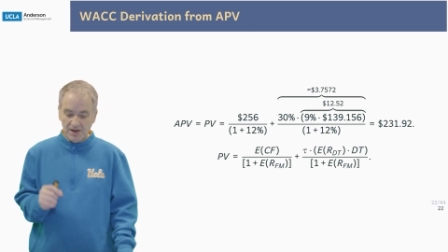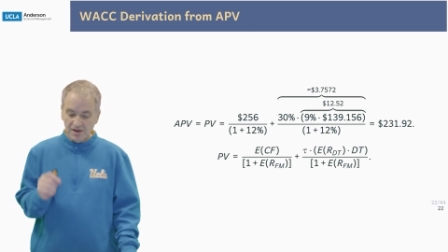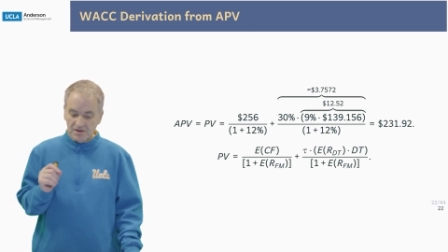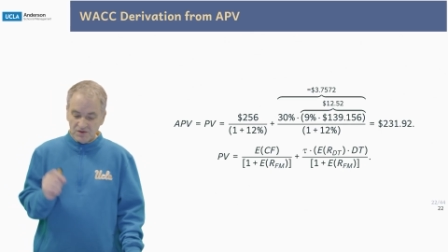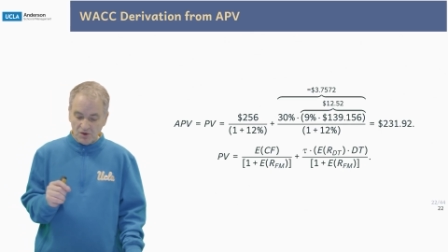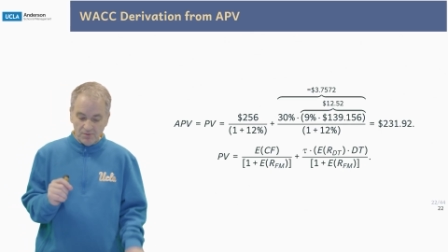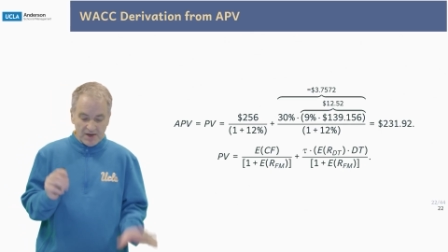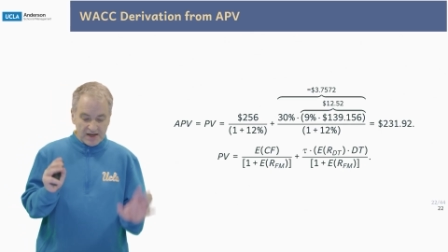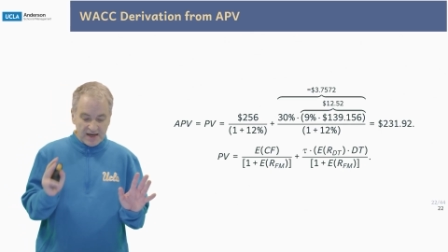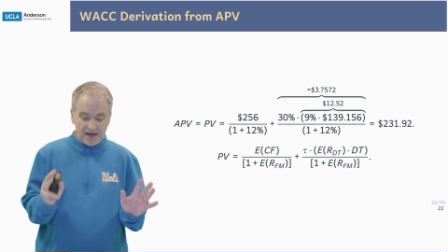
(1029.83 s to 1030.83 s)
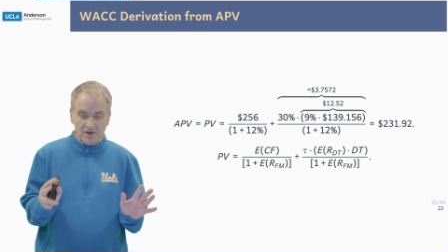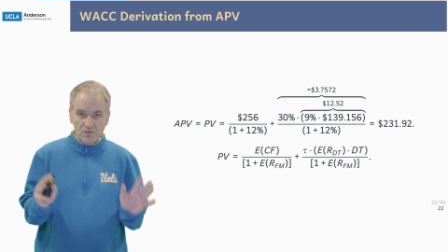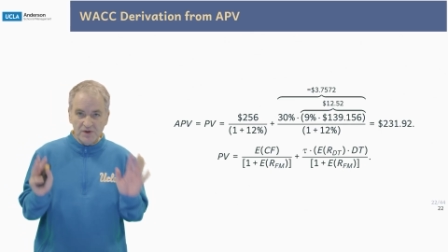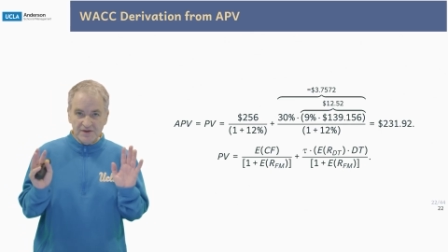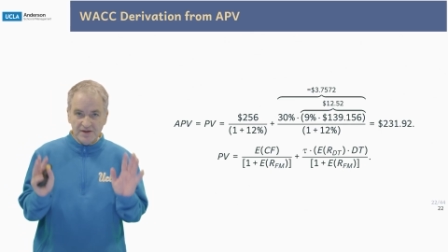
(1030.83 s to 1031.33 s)
So again,
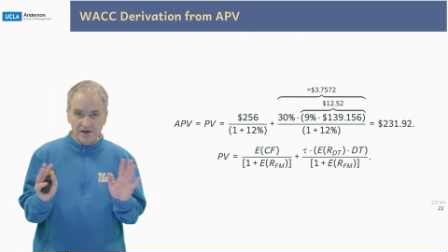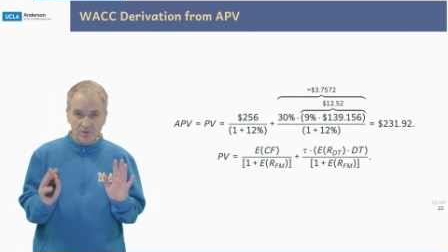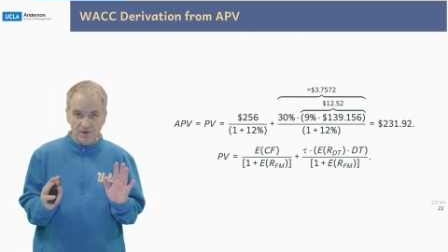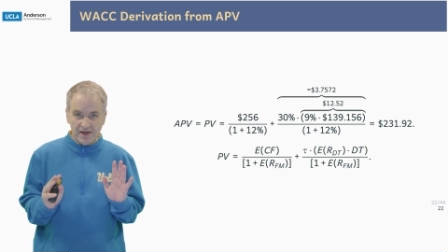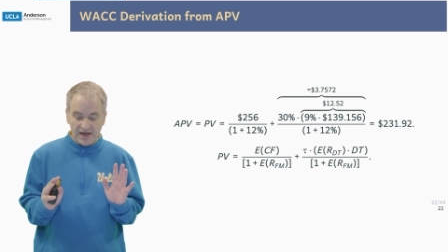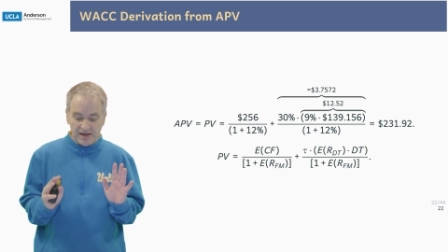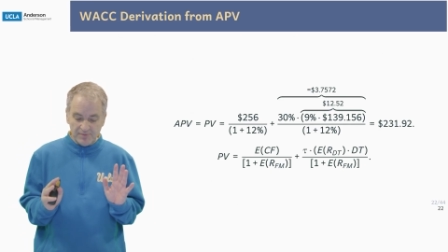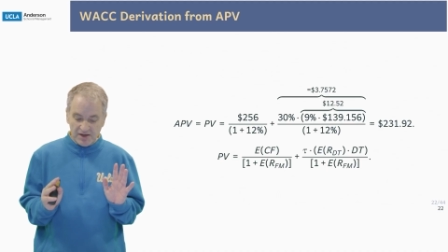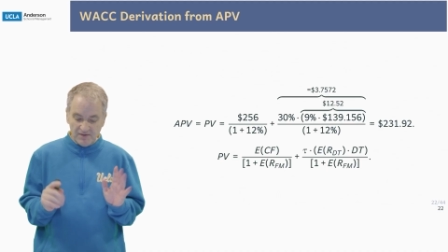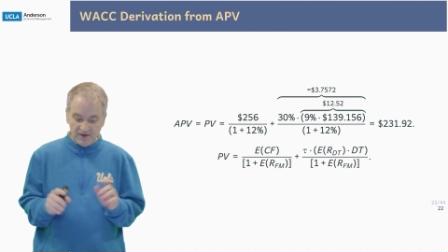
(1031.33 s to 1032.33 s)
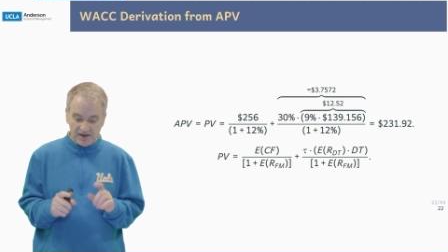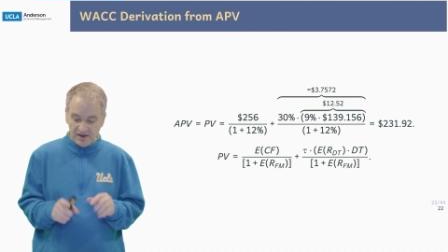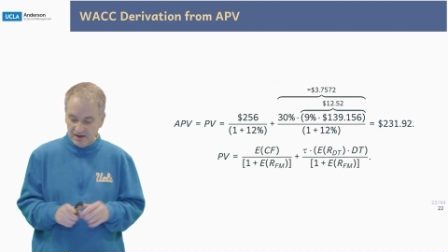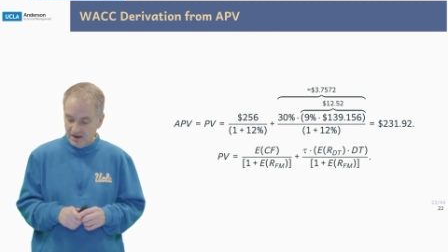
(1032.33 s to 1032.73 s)
we start with the APV.